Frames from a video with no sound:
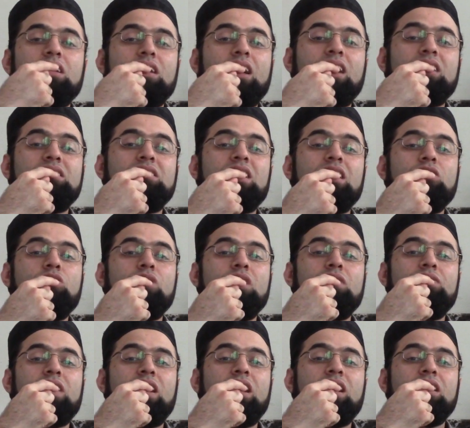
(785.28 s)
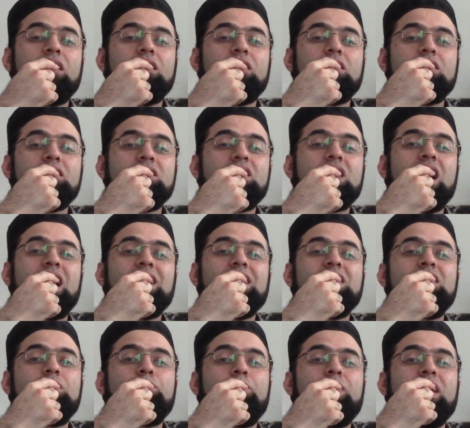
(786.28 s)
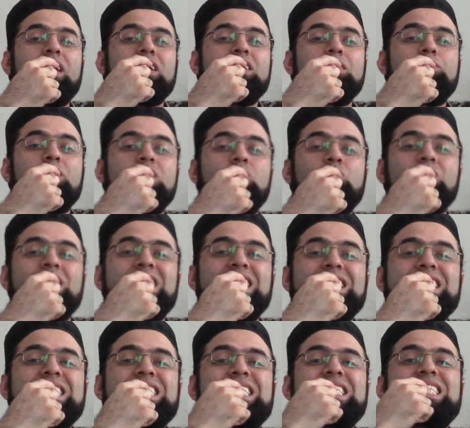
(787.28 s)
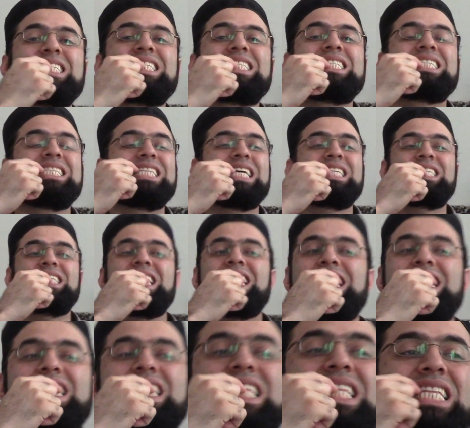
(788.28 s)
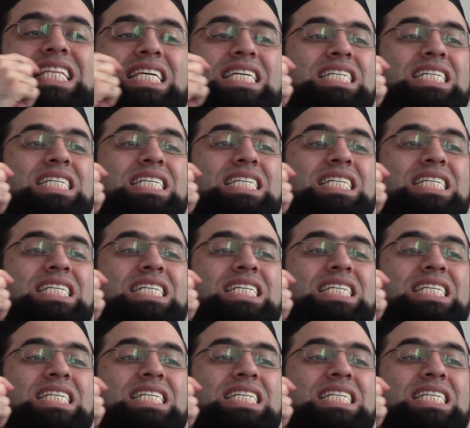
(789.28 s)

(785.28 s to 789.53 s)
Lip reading: until you leave a tiny space between the teeth.